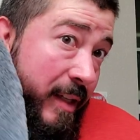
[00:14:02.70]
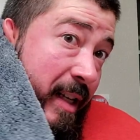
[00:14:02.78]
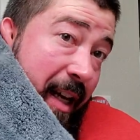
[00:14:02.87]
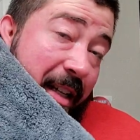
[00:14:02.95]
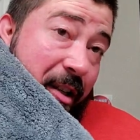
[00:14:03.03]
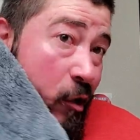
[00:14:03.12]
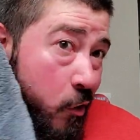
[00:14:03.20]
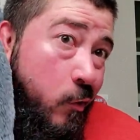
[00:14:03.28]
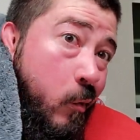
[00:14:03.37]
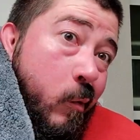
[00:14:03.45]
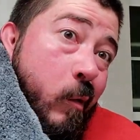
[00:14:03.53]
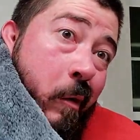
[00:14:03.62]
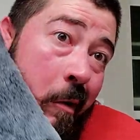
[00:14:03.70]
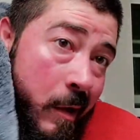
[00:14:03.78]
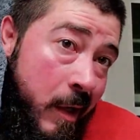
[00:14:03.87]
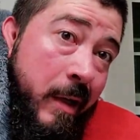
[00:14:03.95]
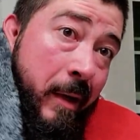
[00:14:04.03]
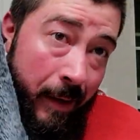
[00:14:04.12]
day two,
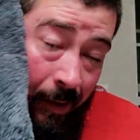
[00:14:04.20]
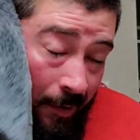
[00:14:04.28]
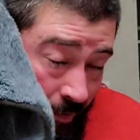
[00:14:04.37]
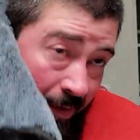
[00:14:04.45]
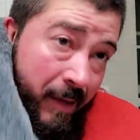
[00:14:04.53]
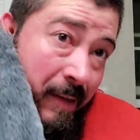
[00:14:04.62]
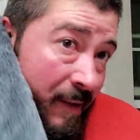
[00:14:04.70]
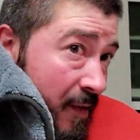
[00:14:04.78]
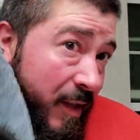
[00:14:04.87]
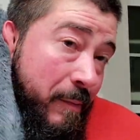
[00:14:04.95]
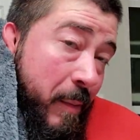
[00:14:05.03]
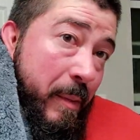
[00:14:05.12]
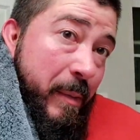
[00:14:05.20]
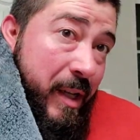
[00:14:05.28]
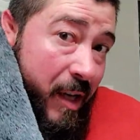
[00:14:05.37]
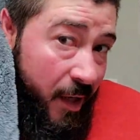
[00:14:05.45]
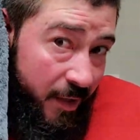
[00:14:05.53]
maybe not